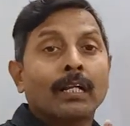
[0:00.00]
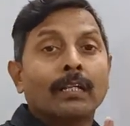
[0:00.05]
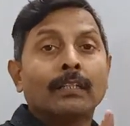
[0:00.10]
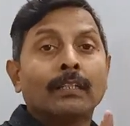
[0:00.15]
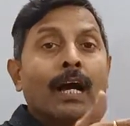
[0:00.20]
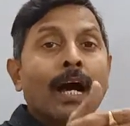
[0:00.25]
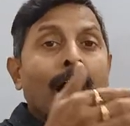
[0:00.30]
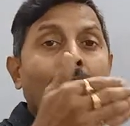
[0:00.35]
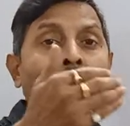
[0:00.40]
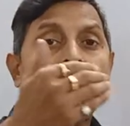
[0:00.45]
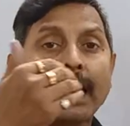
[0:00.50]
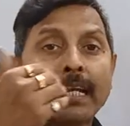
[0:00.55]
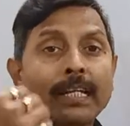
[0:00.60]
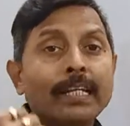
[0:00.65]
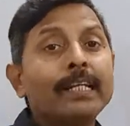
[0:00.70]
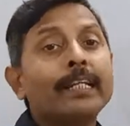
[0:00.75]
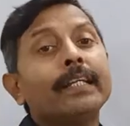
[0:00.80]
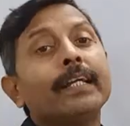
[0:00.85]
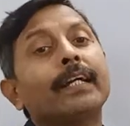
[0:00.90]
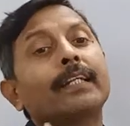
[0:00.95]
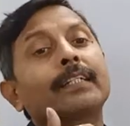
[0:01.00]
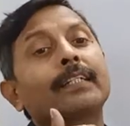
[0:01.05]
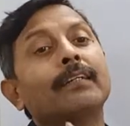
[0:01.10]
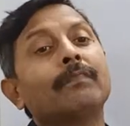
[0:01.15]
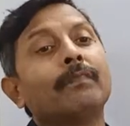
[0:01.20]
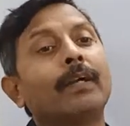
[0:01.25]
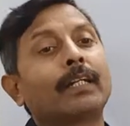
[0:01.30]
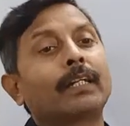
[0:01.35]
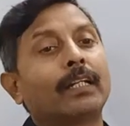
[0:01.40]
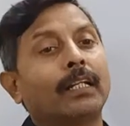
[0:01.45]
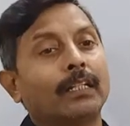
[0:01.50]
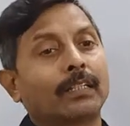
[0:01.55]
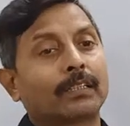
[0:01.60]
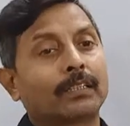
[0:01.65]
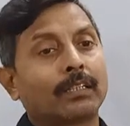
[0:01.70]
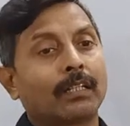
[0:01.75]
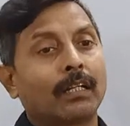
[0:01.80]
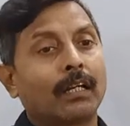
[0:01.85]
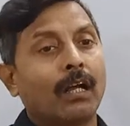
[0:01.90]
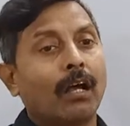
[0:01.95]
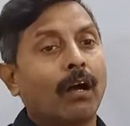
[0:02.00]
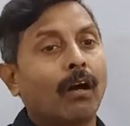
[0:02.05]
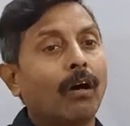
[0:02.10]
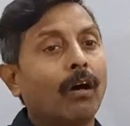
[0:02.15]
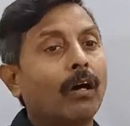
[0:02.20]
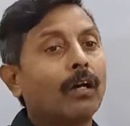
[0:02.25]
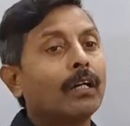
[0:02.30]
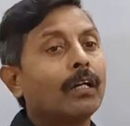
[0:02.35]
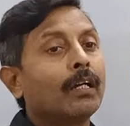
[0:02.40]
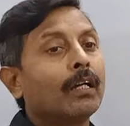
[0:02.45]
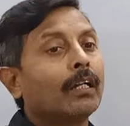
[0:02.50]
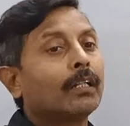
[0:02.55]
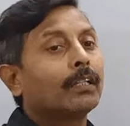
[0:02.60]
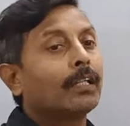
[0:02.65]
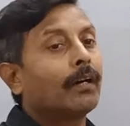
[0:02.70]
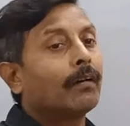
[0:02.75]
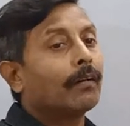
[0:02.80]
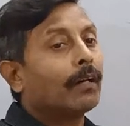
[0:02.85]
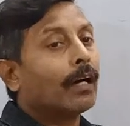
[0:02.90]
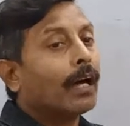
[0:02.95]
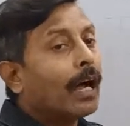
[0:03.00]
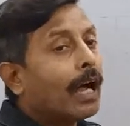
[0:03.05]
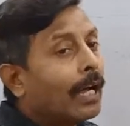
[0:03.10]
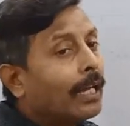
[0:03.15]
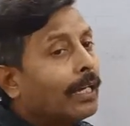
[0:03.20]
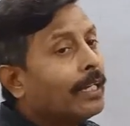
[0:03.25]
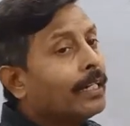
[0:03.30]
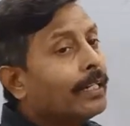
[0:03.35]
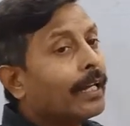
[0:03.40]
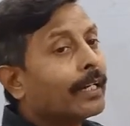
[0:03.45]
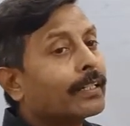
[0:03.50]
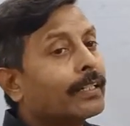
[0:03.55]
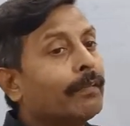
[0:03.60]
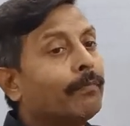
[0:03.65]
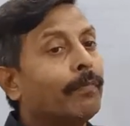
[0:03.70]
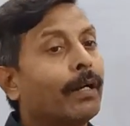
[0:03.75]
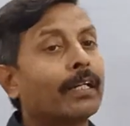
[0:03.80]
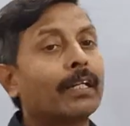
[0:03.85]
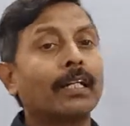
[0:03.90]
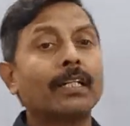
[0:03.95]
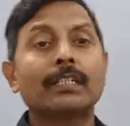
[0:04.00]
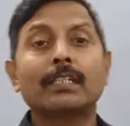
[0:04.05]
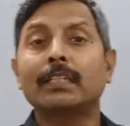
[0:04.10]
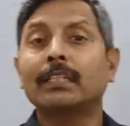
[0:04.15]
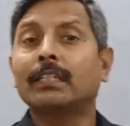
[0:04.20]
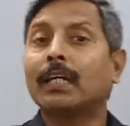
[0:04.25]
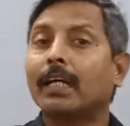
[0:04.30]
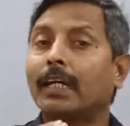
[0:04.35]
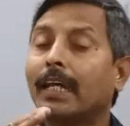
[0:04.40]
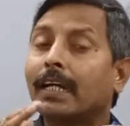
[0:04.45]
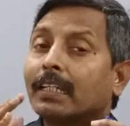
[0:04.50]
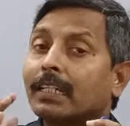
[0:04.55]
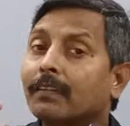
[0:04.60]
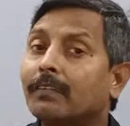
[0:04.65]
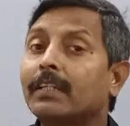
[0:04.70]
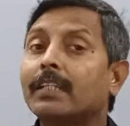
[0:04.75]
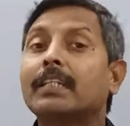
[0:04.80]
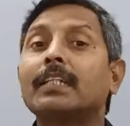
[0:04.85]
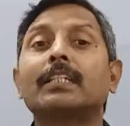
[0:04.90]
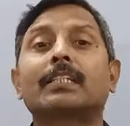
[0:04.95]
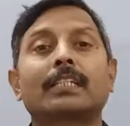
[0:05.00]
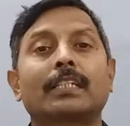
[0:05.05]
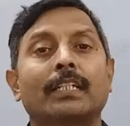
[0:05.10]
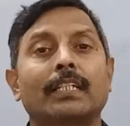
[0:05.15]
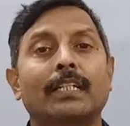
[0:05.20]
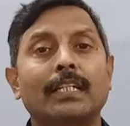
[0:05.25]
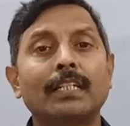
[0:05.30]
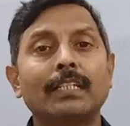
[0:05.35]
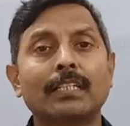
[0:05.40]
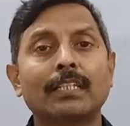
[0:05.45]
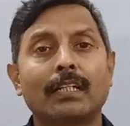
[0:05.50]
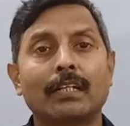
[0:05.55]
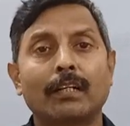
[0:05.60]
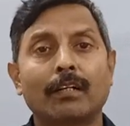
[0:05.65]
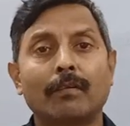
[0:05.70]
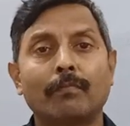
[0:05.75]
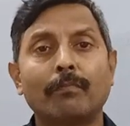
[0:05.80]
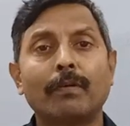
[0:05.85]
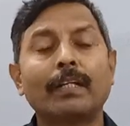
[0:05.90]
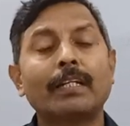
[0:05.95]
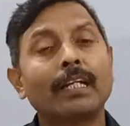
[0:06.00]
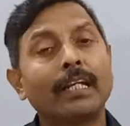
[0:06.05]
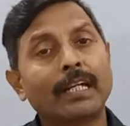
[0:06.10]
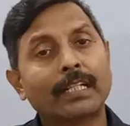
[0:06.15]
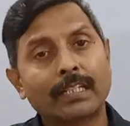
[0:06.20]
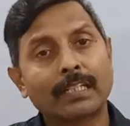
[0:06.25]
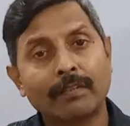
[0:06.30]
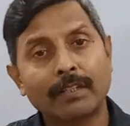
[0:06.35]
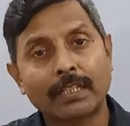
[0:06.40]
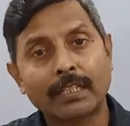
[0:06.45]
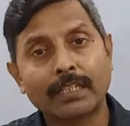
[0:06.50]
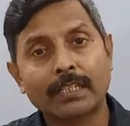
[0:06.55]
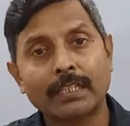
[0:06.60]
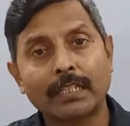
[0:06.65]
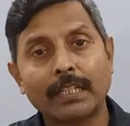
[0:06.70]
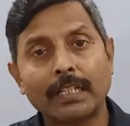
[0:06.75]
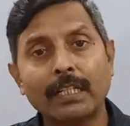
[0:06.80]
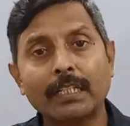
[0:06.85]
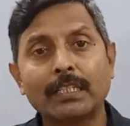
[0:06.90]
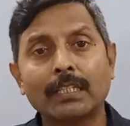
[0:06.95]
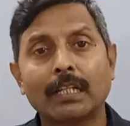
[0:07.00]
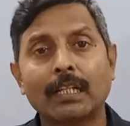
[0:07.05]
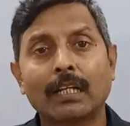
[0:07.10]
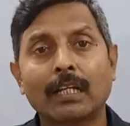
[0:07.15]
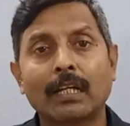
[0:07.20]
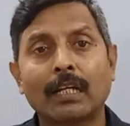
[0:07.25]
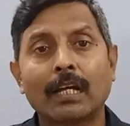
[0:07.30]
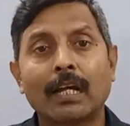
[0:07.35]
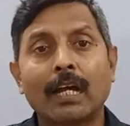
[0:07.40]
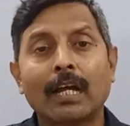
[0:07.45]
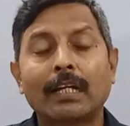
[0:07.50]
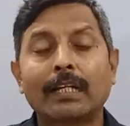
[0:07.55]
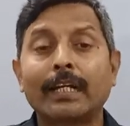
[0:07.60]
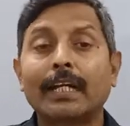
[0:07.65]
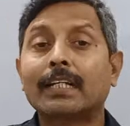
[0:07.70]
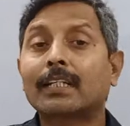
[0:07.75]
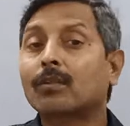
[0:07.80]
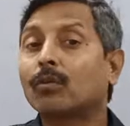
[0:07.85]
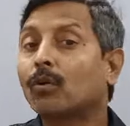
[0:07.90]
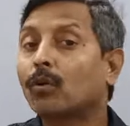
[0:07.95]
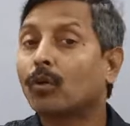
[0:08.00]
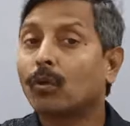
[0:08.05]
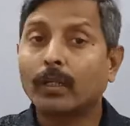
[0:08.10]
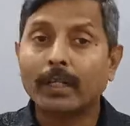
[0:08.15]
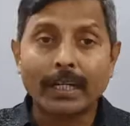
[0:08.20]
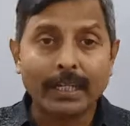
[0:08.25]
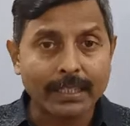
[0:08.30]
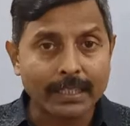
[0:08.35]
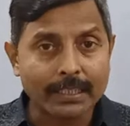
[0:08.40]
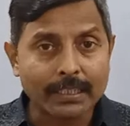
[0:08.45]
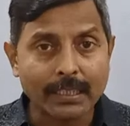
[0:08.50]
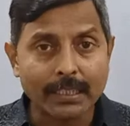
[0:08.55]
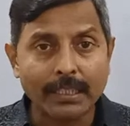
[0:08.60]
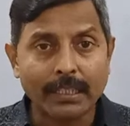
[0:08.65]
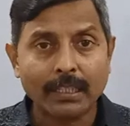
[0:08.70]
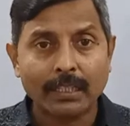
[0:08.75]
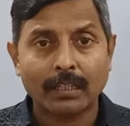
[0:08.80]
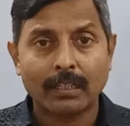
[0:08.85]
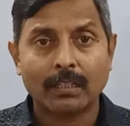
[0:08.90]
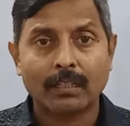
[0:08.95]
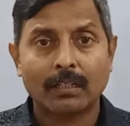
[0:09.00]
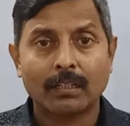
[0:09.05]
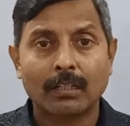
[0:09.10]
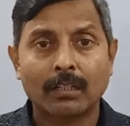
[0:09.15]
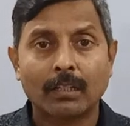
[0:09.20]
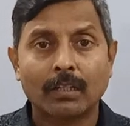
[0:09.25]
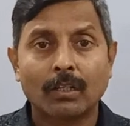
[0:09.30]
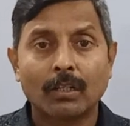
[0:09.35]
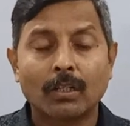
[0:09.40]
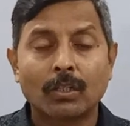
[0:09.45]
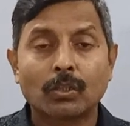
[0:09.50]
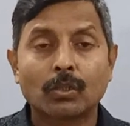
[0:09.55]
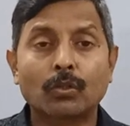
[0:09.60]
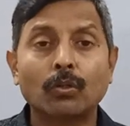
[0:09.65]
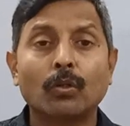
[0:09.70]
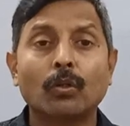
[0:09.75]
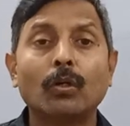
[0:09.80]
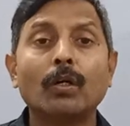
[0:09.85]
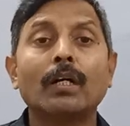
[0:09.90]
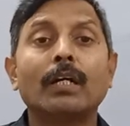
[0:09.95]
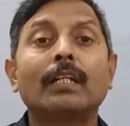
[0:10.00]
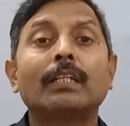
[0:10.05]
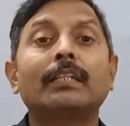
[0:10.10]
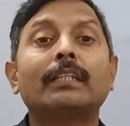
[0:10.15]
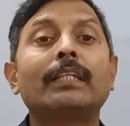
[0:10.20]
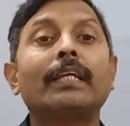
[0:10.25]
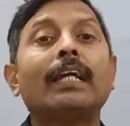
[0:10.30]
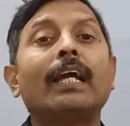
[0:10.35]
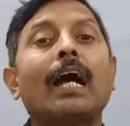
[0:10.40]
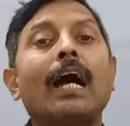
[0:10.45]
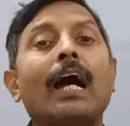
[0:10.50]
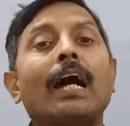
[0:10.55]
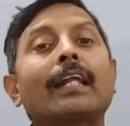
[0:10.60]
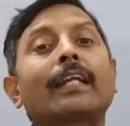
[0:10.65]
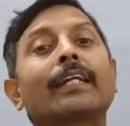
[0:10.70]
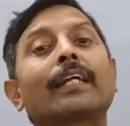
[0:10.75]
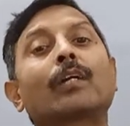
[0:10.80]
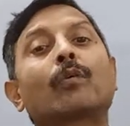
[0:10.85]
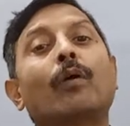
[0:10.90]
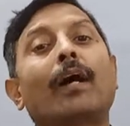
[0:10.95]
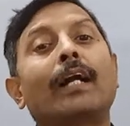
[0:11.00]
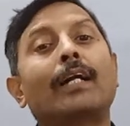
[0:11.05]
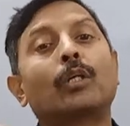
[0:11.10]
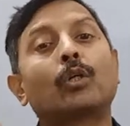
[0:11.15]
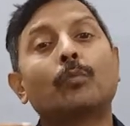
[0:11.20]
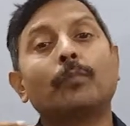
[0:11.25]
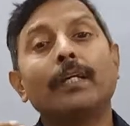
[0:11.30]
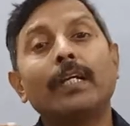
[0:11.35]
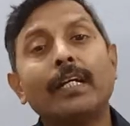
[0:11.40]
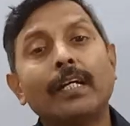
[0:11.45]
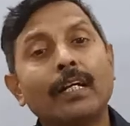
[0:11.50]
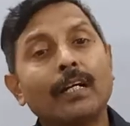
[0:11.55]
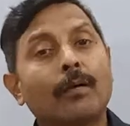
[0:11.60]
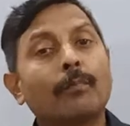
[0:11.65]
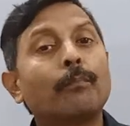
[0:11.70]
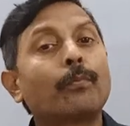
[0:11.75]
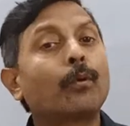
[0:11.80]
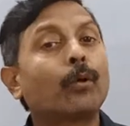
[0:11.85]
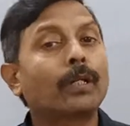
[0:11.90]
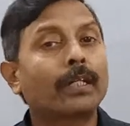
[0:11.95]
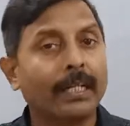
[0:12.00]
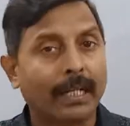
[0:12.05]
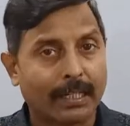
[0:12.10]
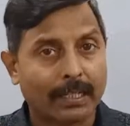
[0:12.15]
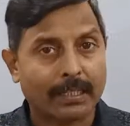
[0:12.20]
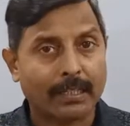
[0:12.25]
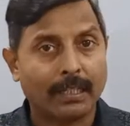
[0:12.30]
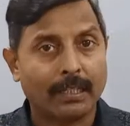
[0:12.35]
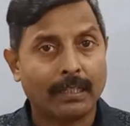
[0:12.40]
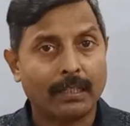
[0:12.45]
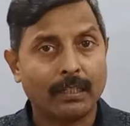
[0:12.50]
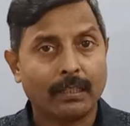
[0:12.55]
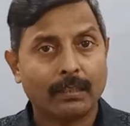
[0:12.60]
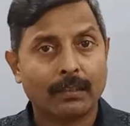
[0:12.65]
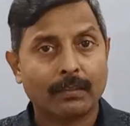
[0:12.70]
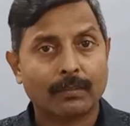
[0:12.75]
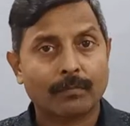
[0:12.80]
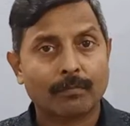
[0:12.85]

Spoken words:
The highly reactive metals or the highly reactive metals in the metal activity series get corroded easily, so they are required to be protected.